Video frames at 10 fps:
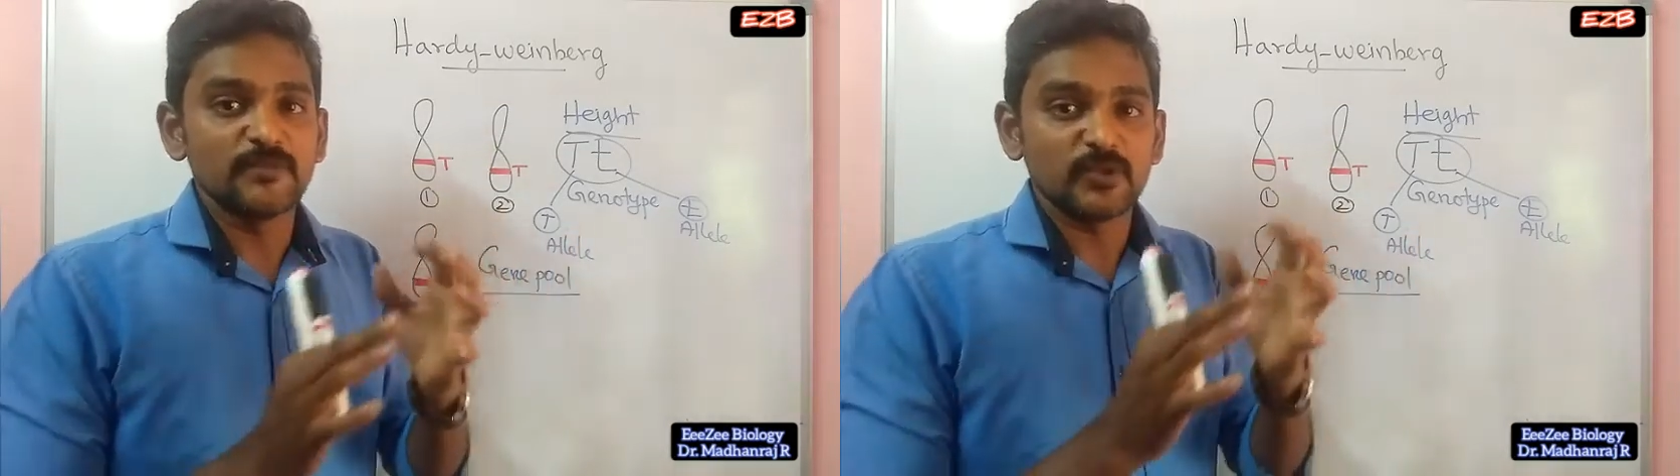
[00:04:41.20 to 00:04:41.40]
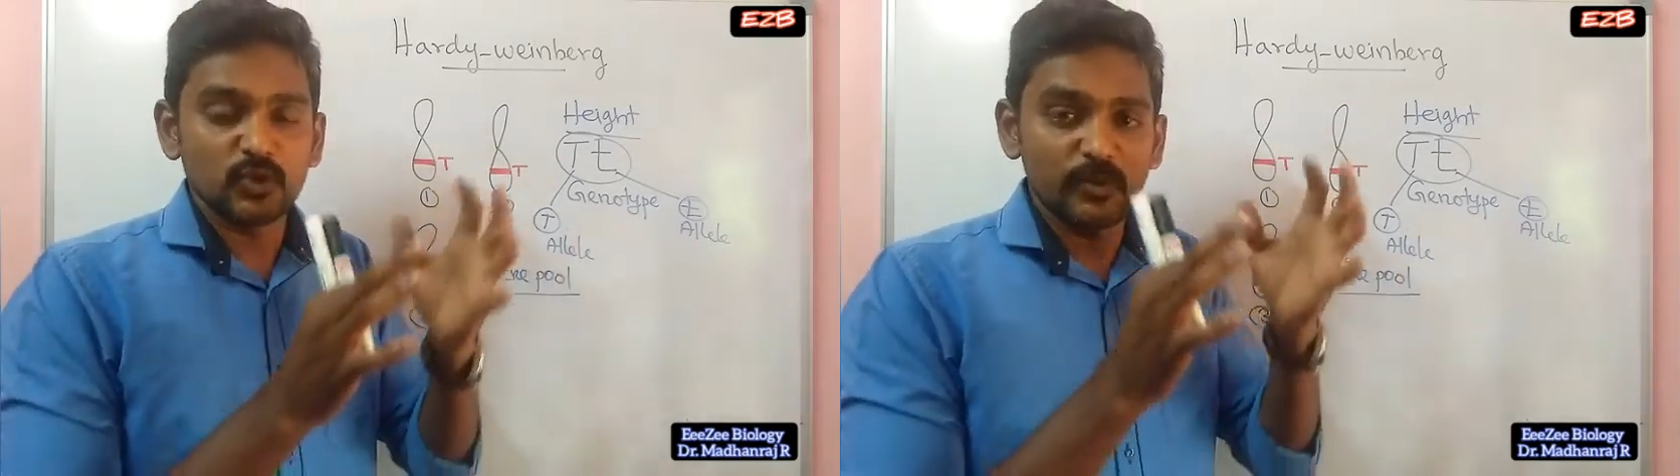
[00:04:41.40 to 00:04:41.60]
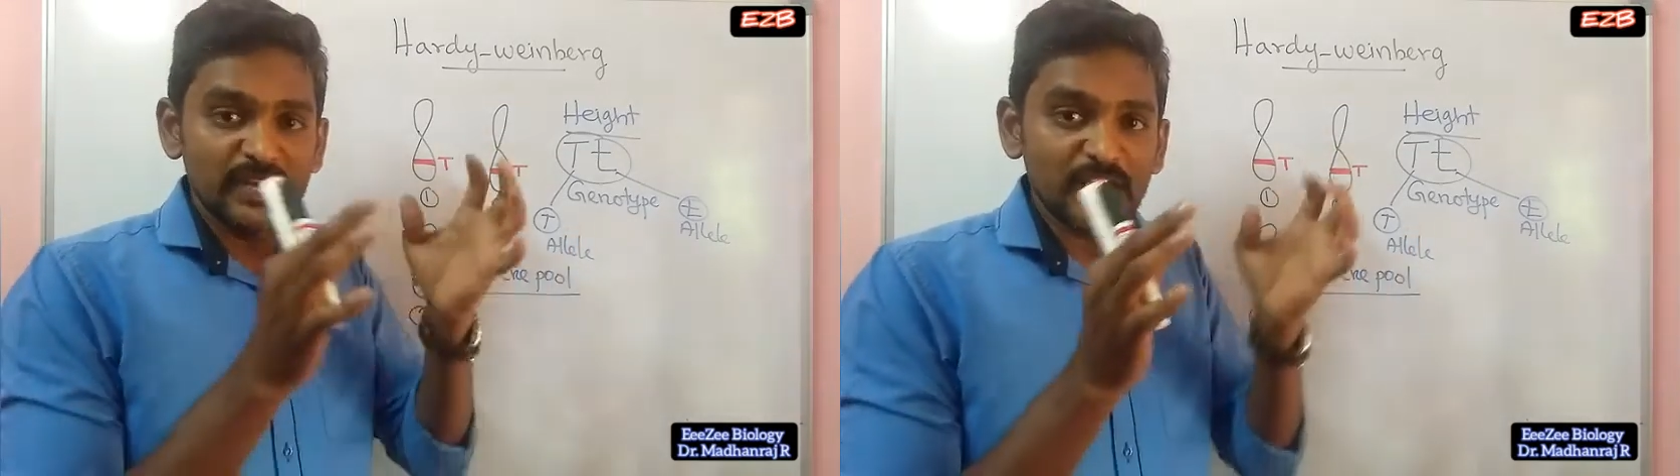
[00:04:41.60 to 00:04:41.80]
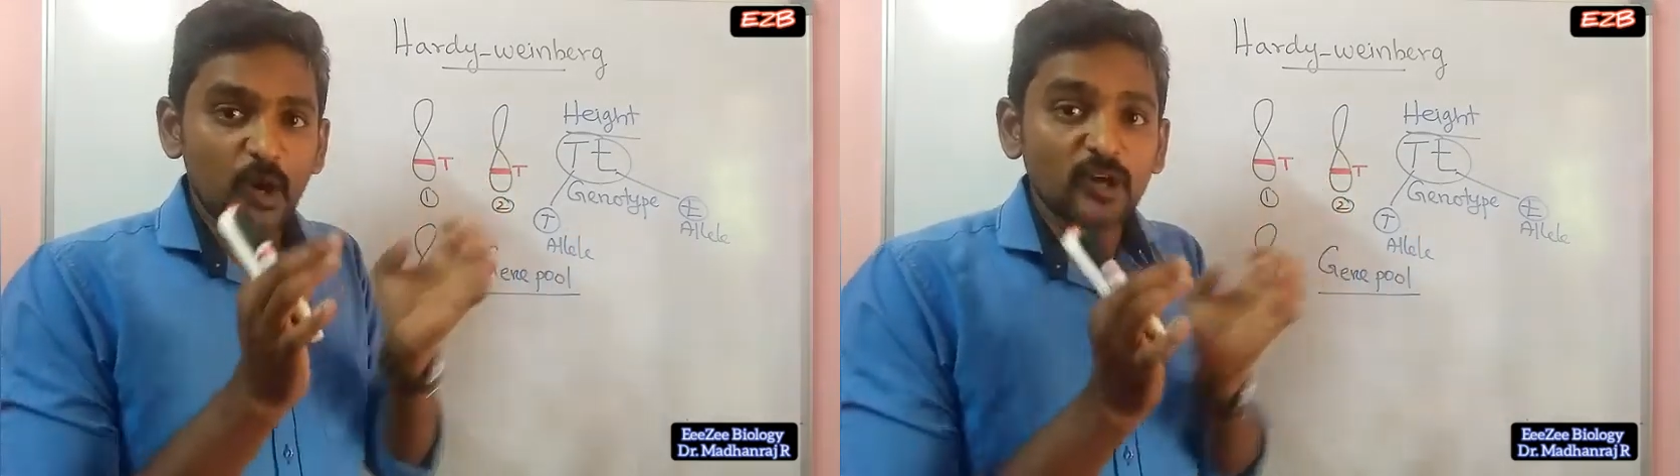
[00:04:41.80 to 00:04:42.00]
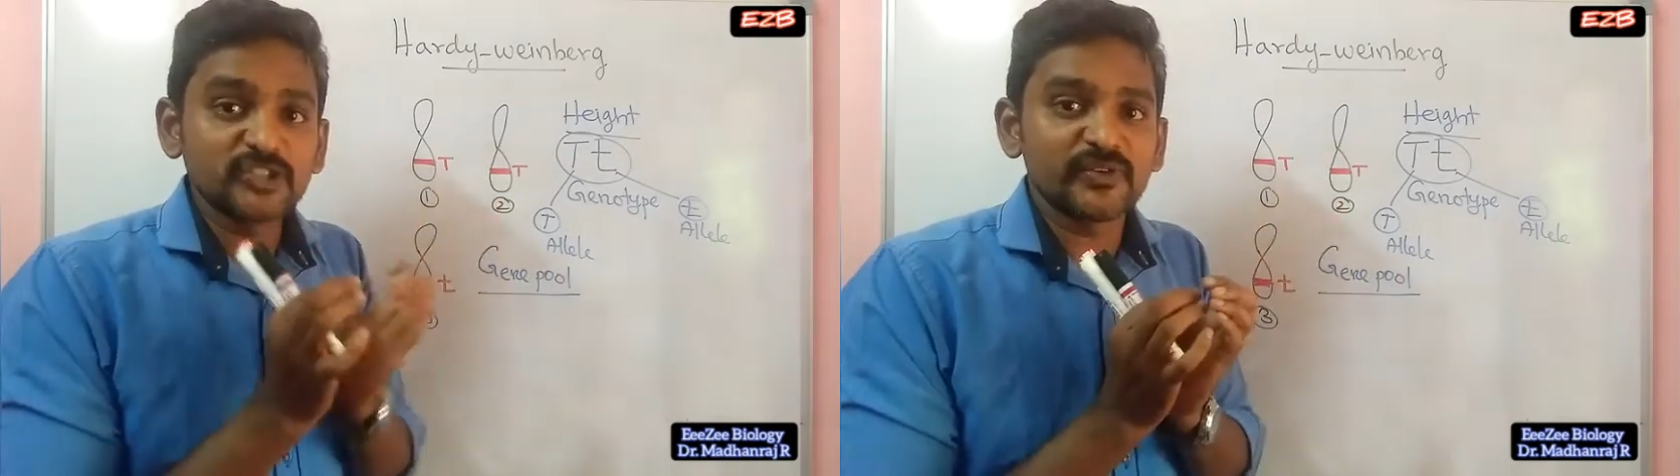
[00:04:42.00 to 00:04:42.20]
So many
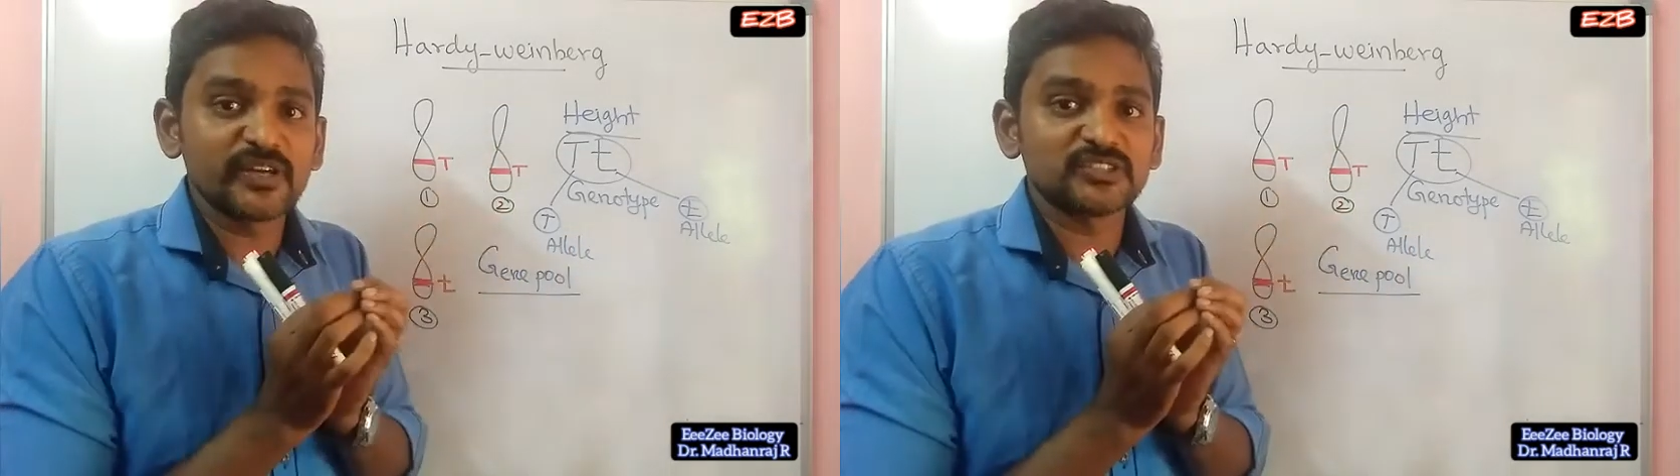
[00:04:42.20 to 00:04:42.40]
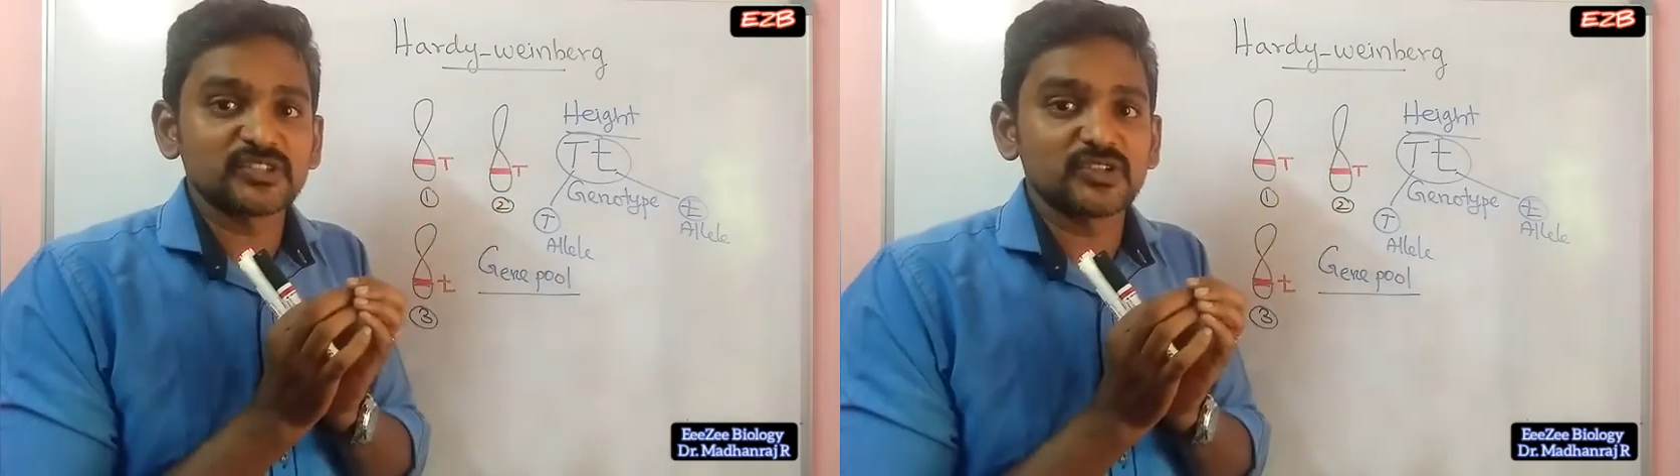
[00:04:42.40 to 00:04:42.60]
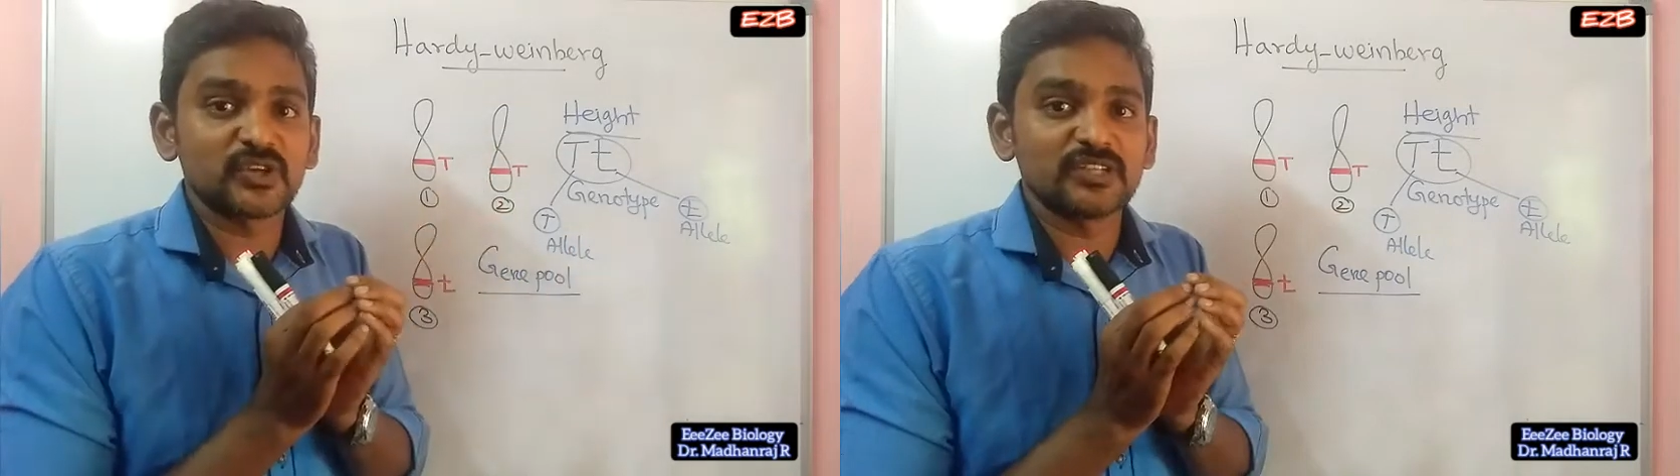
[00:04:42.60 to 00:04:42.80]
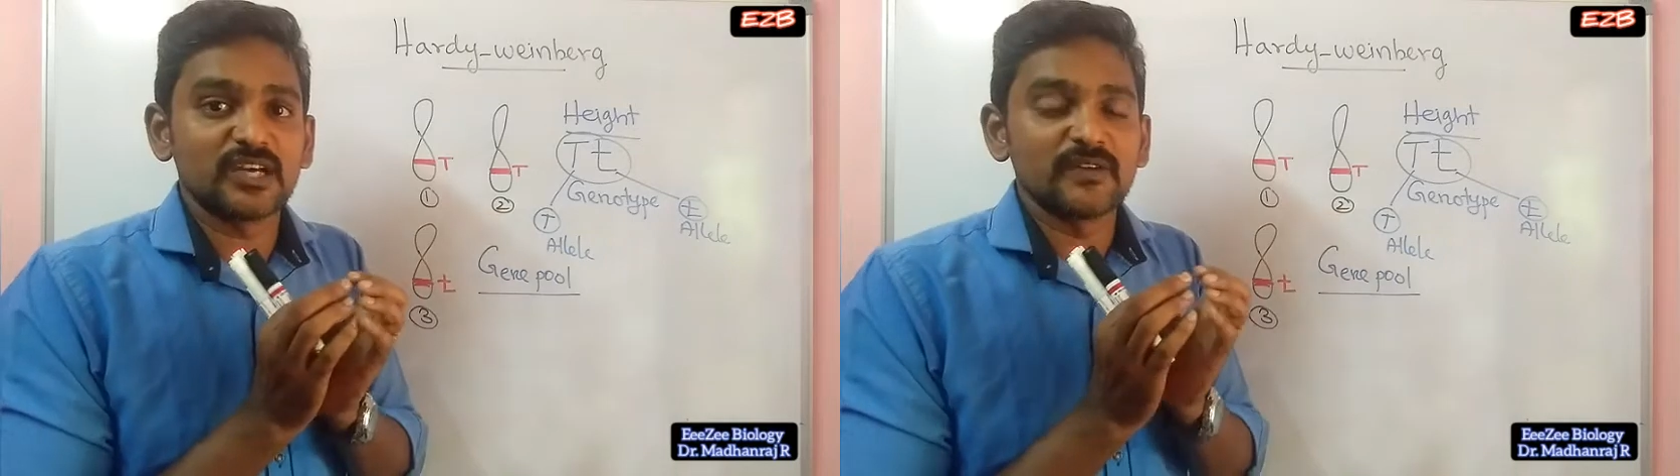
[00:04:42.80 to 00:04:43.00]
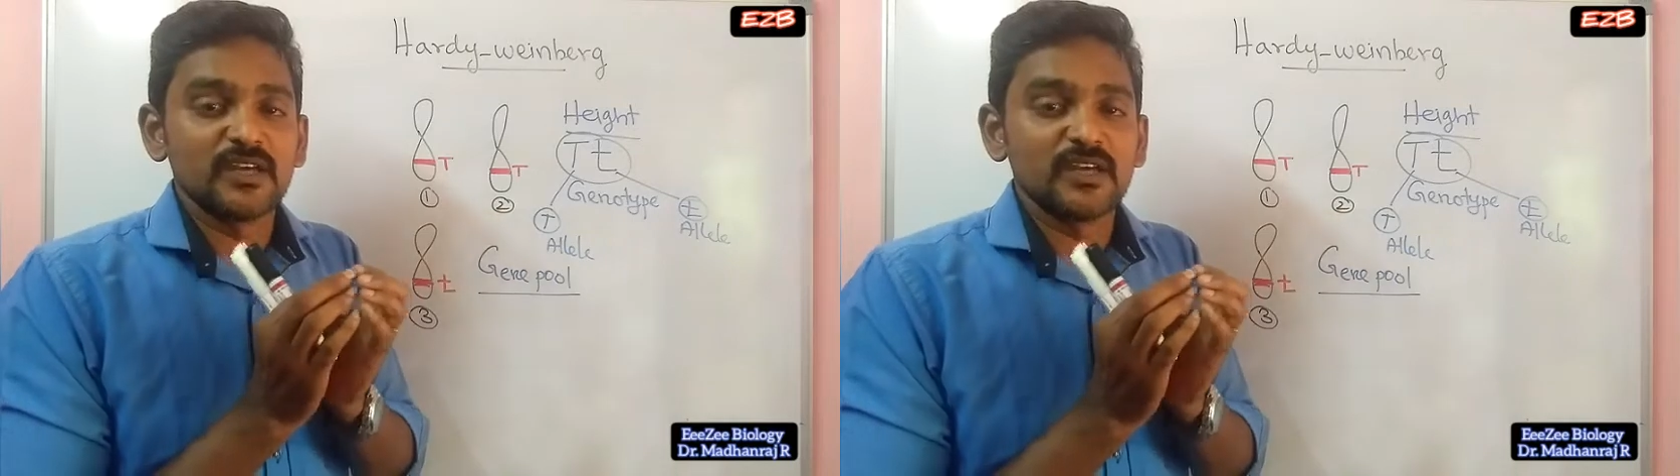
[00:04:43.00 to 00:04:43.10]
consequences are there.